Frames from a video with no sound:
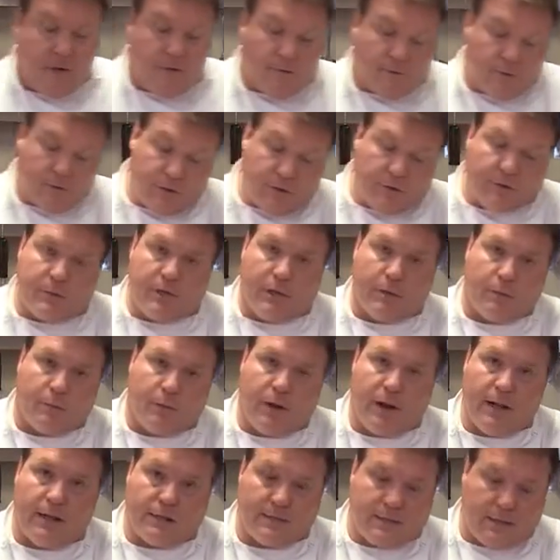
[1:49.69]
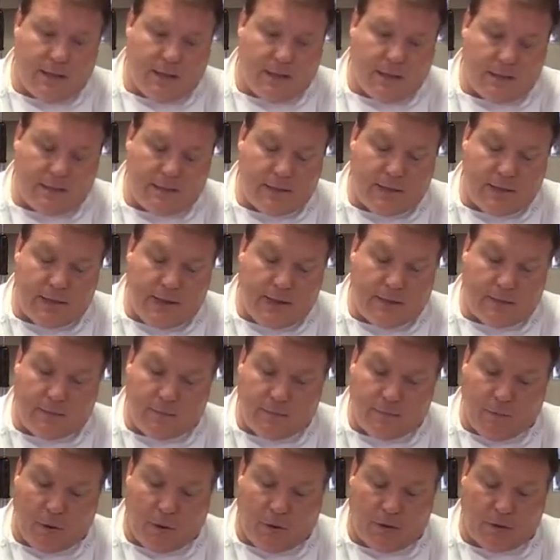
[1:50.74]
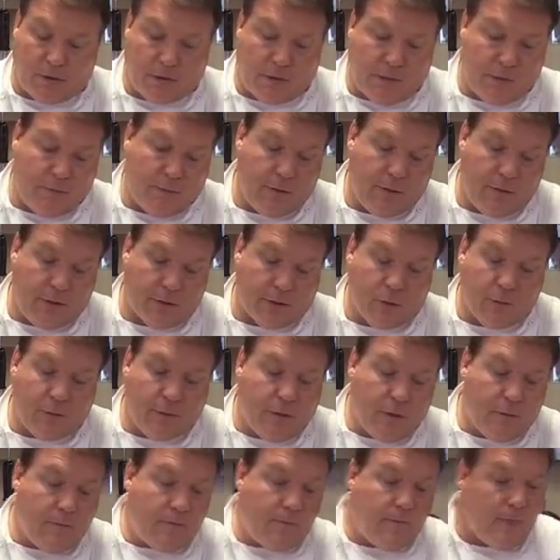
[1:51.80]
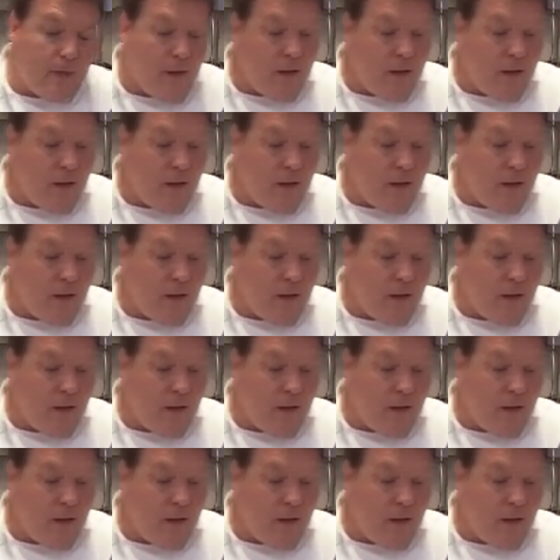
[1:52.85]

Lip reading: versus some brands that that part can be aluminum.